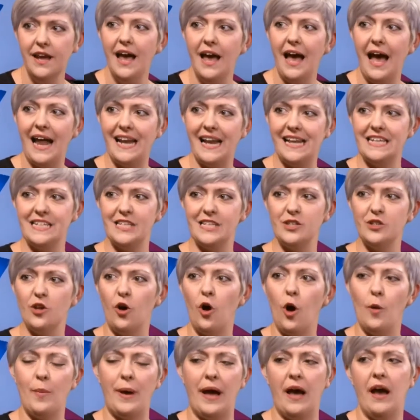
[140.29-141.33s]
and it's not
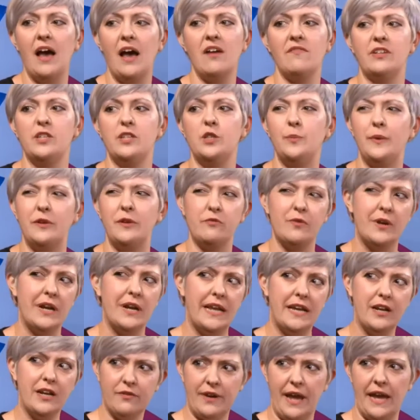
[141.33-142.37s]
about having to be really
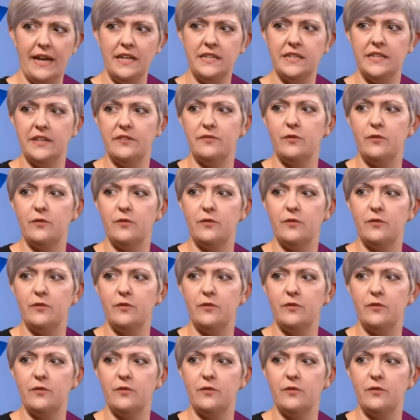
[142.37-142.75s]
creative